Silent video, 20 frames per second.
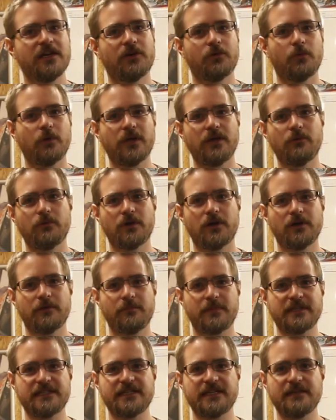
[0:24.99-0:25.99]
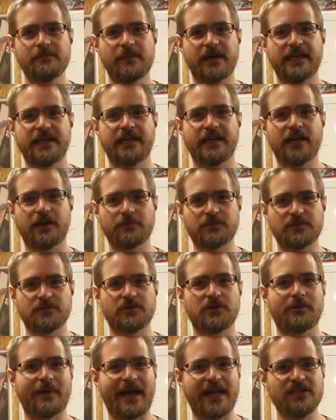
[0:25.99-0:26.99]
we were busy making up some
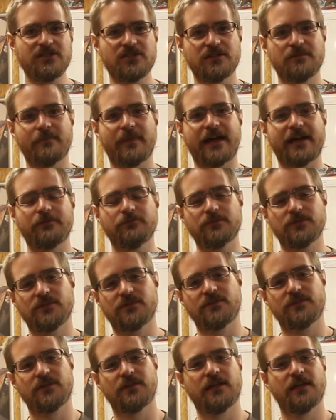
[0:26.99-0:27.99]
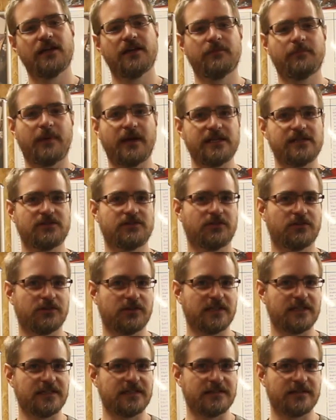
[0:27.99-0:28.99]
new engine mounts based on
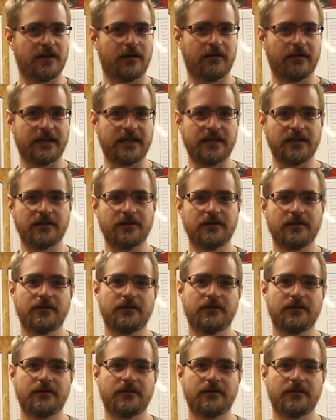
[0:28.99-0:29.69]
a design